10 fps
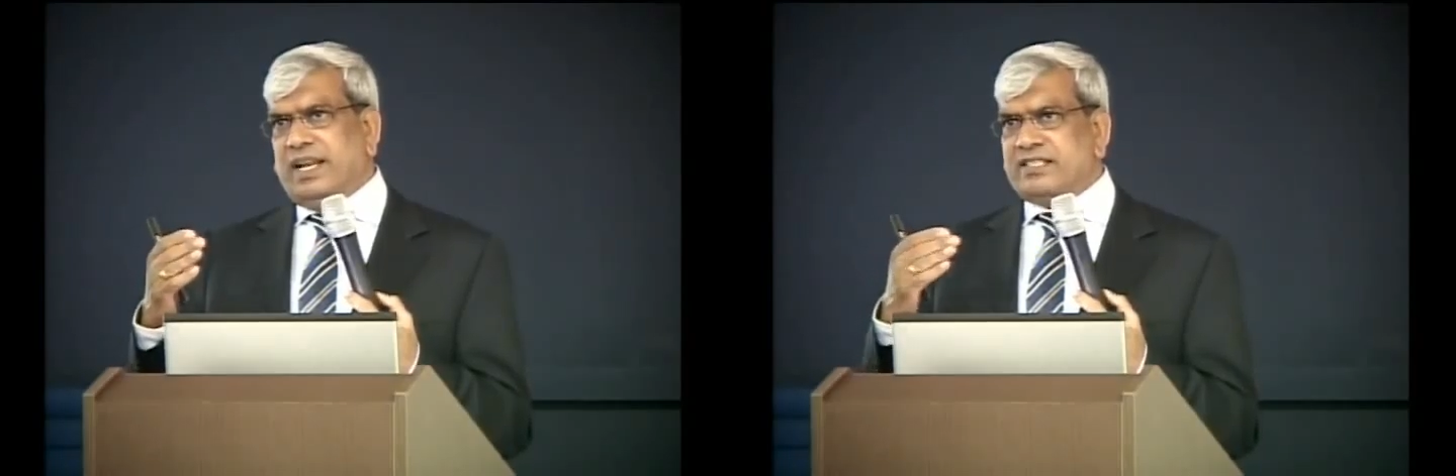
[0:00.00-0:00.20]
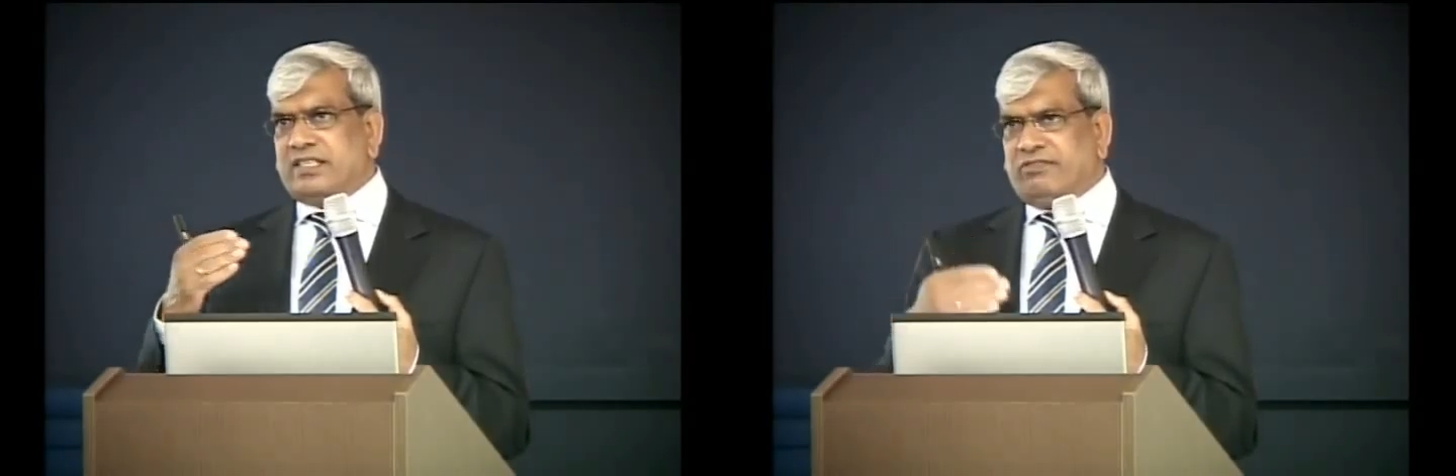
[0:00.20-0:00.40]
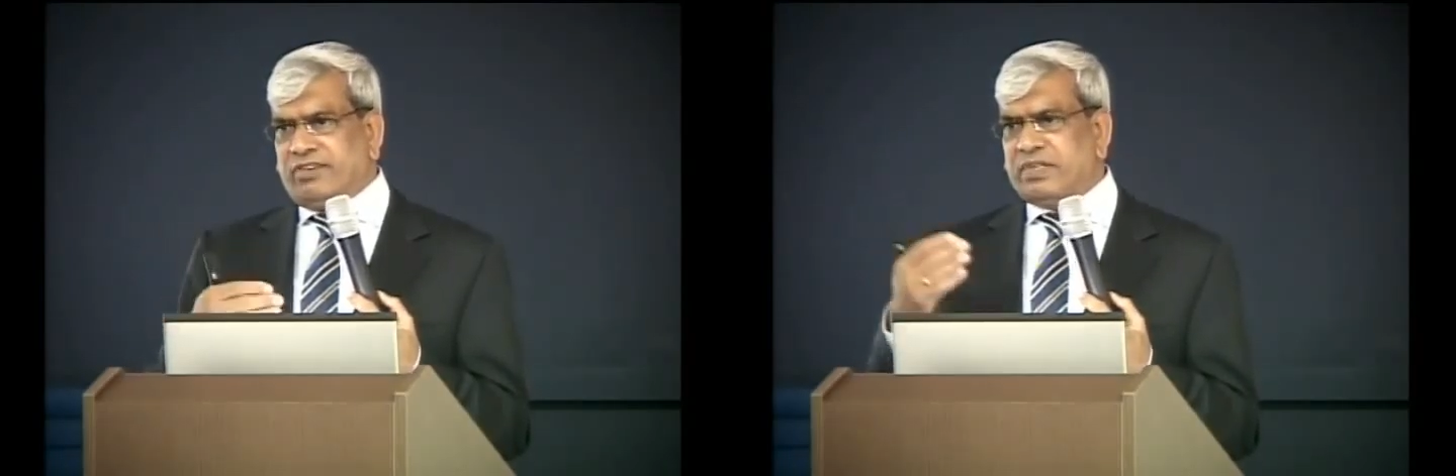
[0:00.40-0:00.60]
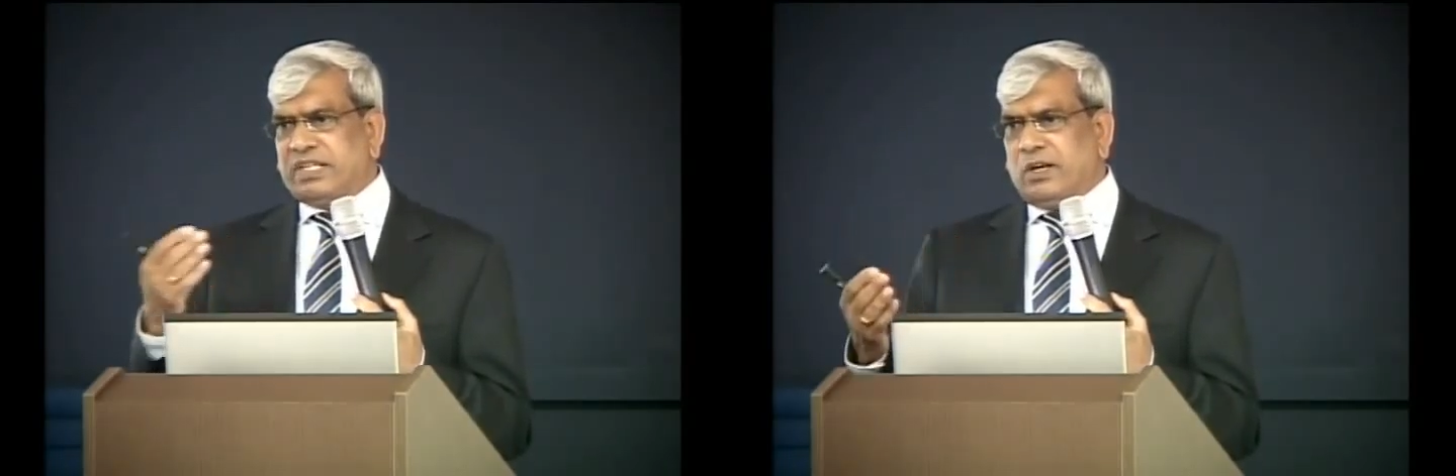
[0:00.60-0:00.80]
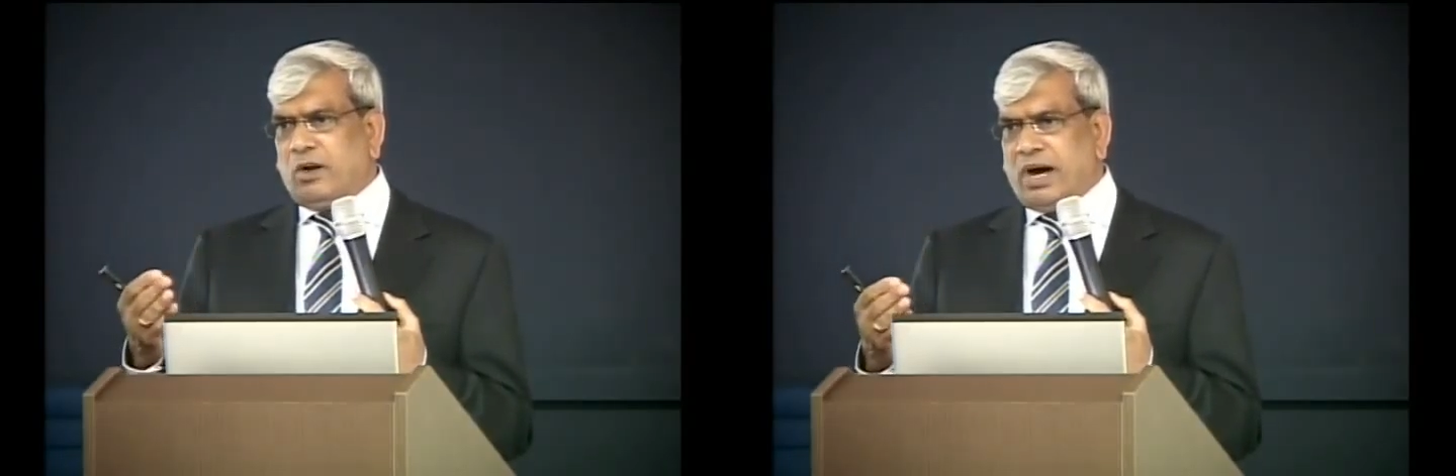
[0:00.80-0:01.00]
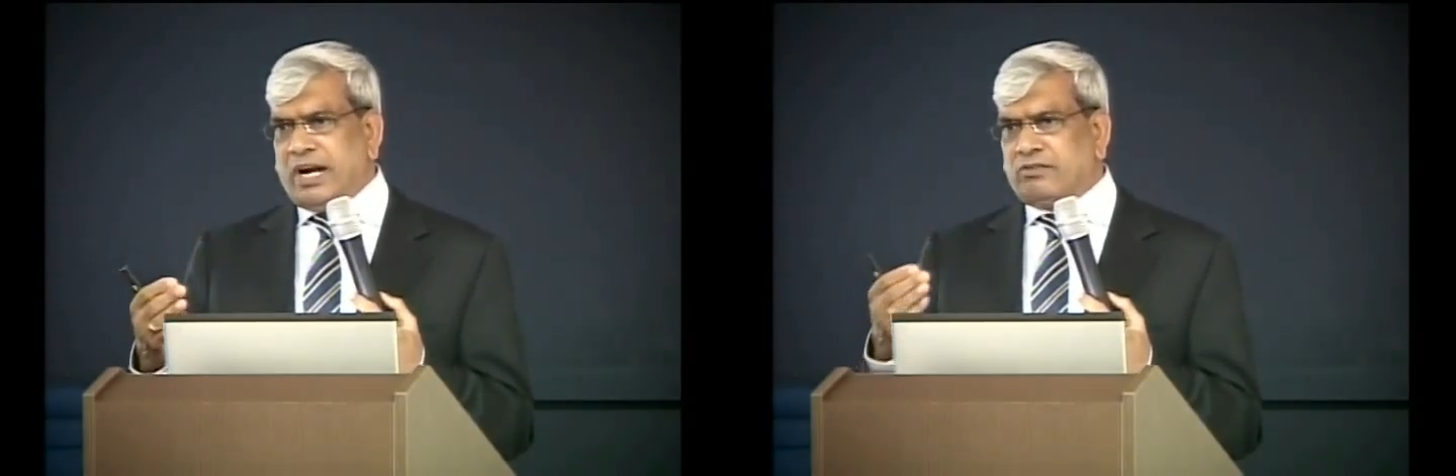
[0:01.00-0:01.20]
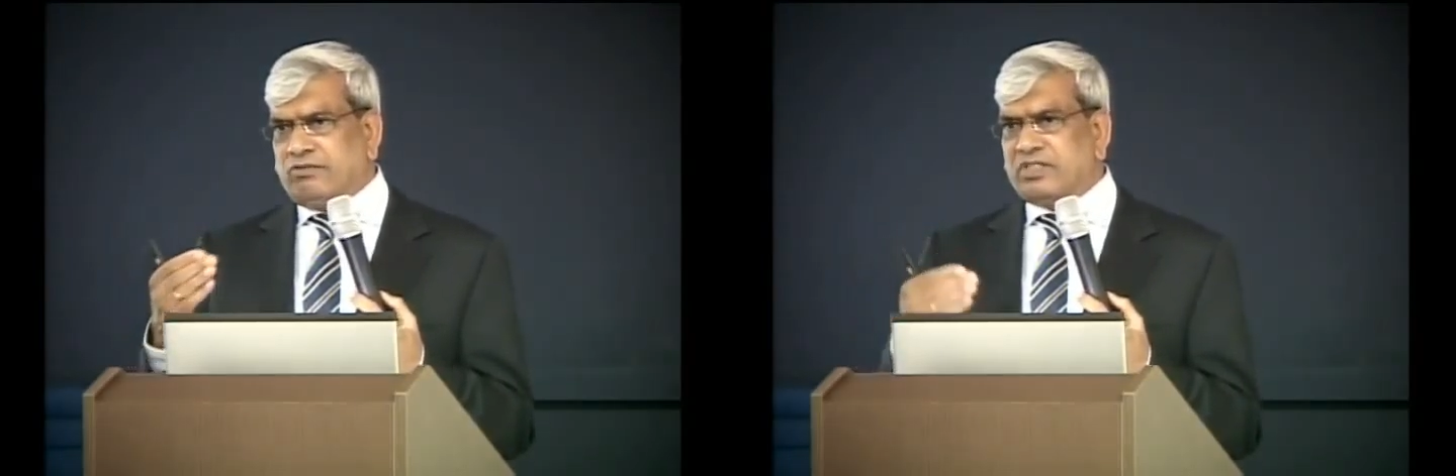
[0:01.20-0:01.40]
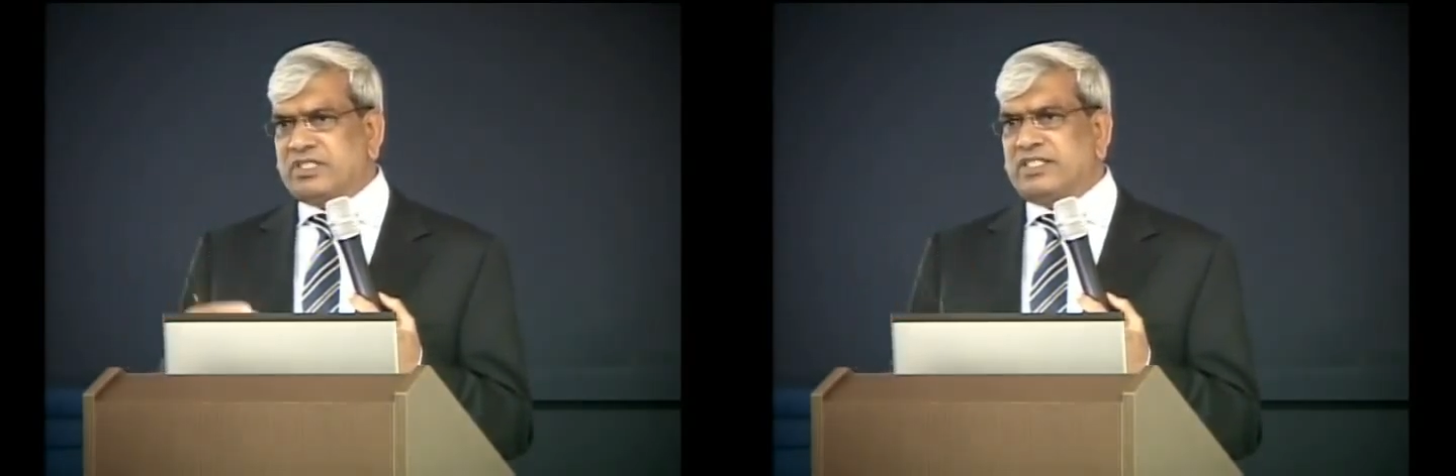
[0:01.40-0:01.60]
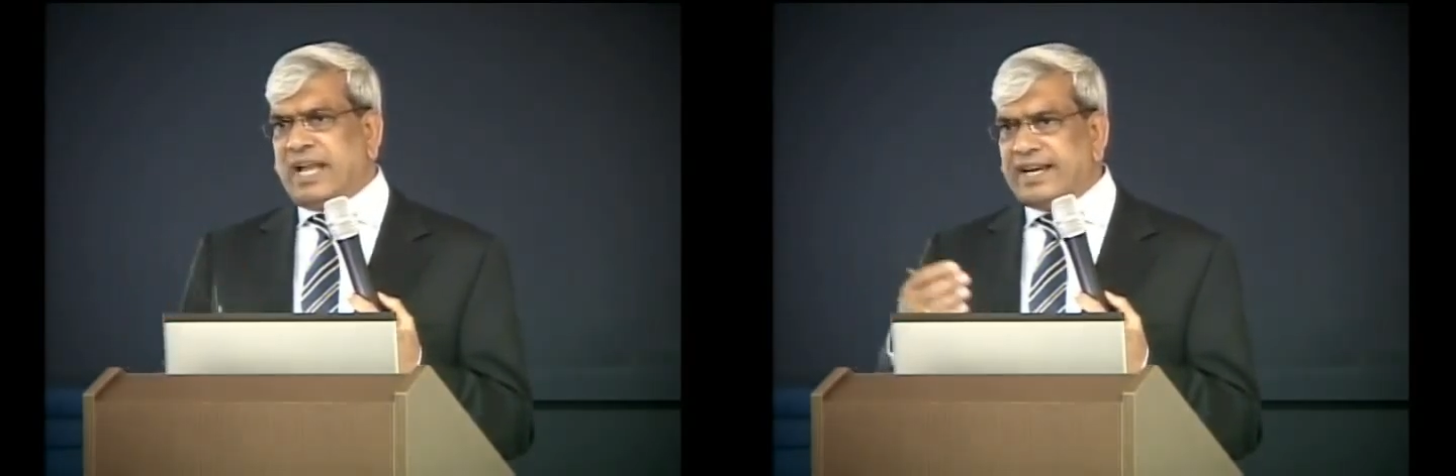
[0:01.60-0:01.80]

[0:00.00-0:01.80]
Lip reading: let's say, 50 kilowatt versus